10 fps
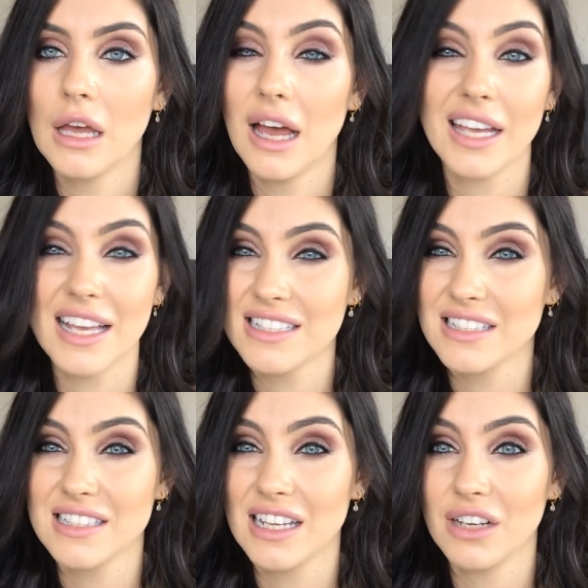I guess
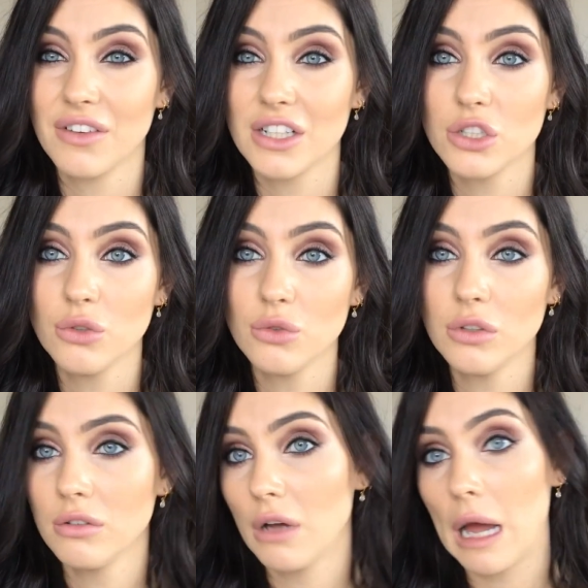that's a side effect too.
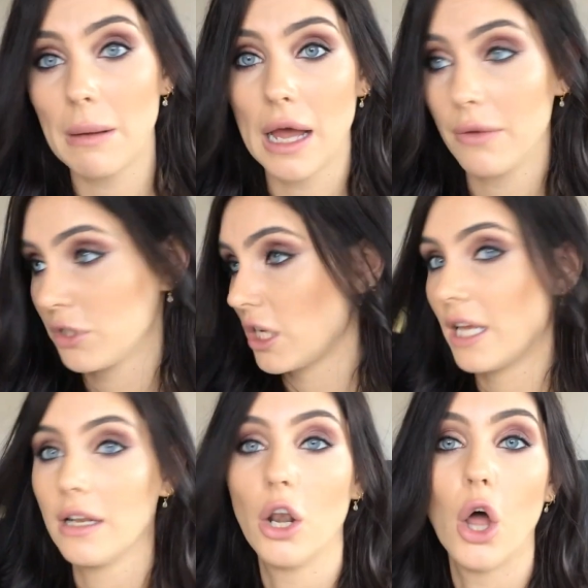I wish I
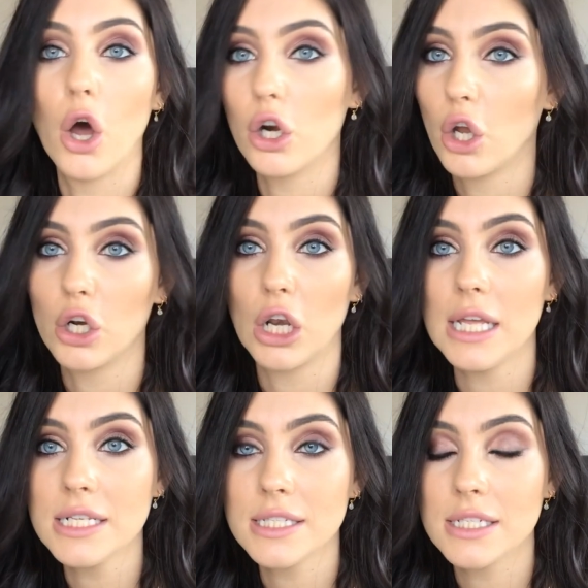had a long
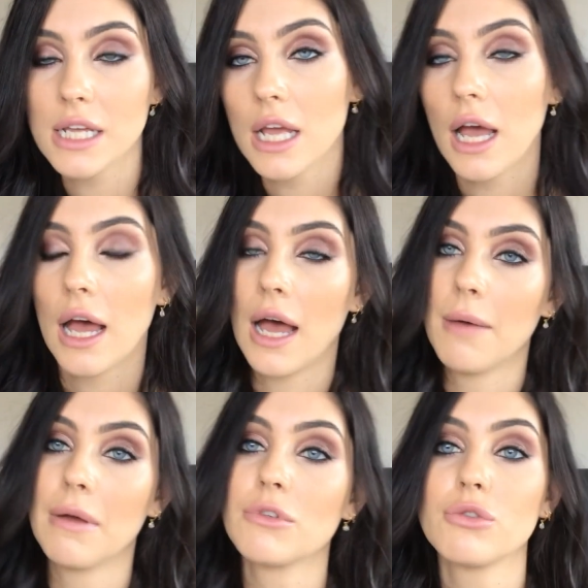list.
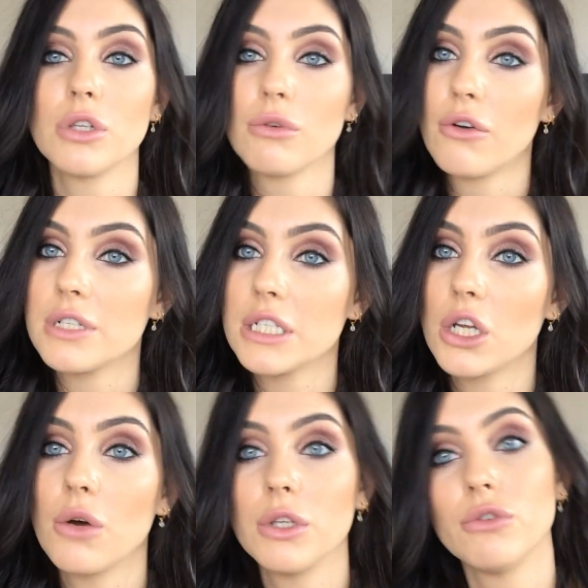I'm sure you already
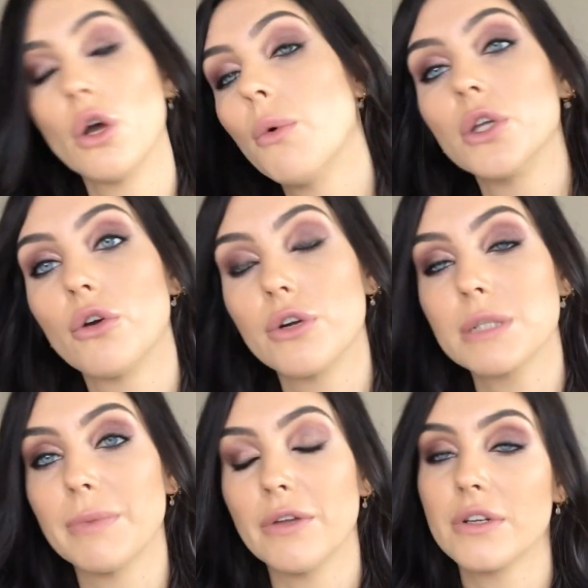know and you know what you're
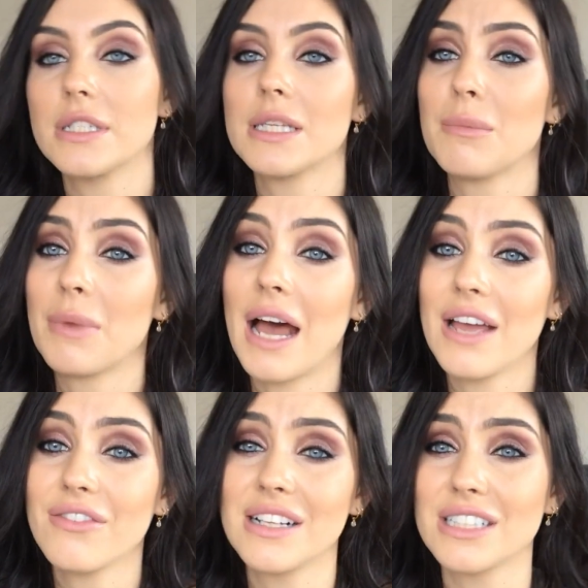experiencing, but
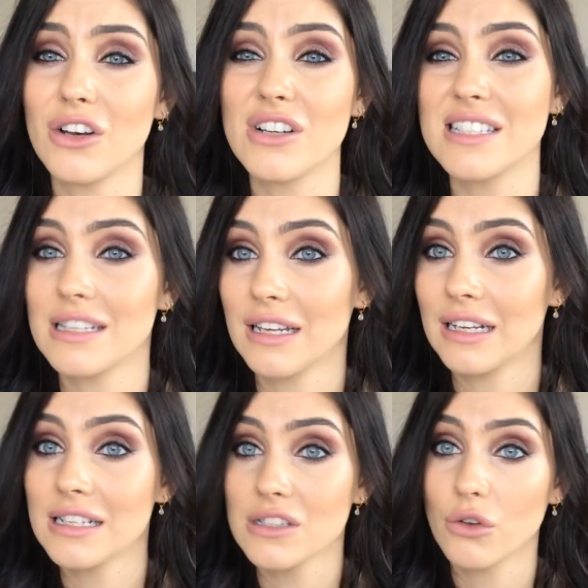I felt a lot of
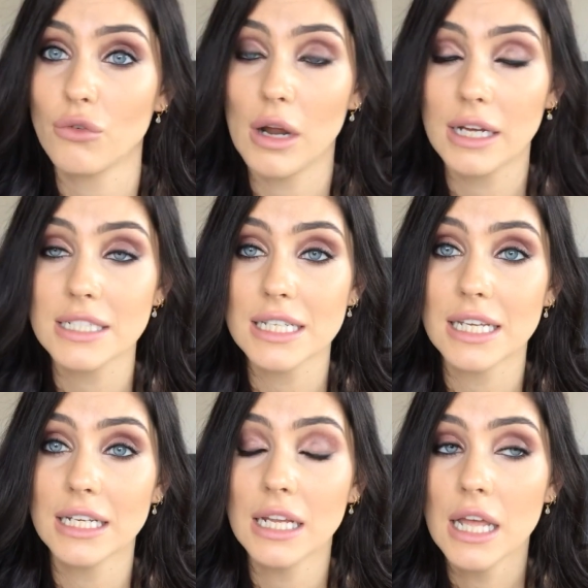sickness on Roaccutane.